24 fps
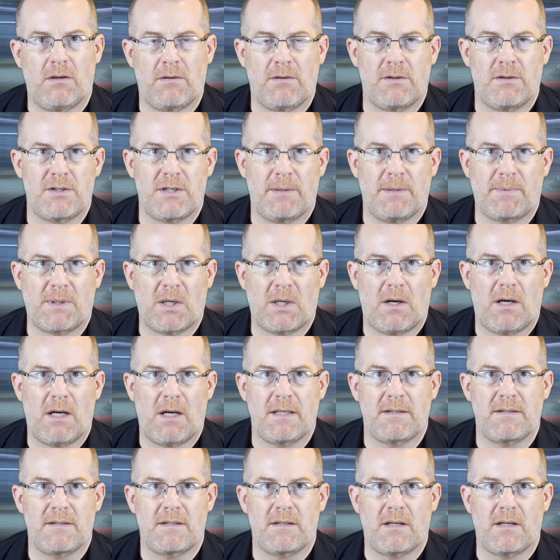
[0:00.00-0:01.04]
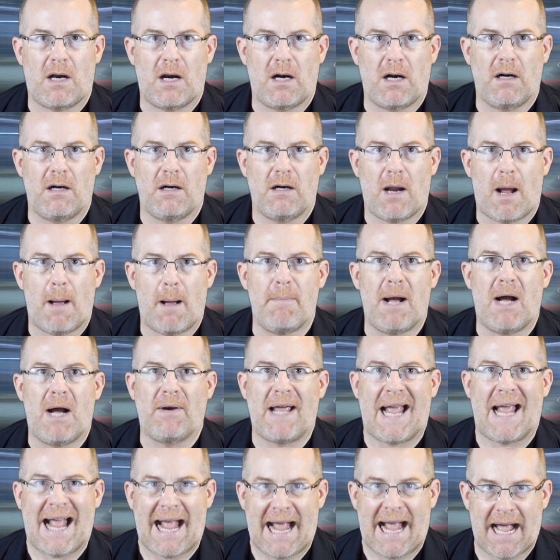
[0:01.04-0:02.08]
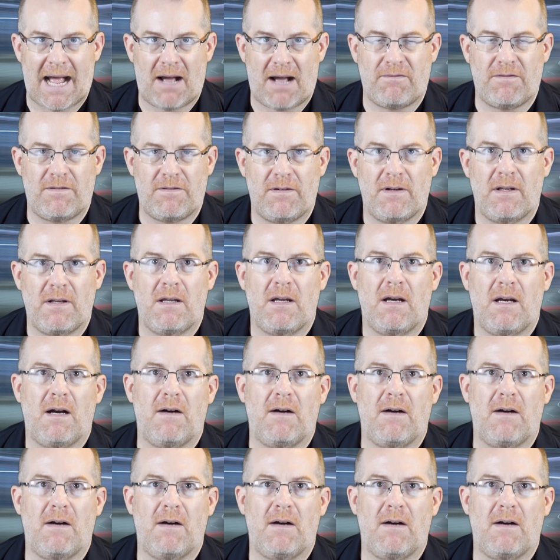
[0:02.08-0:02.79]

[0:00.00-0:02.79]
ownership costs are about half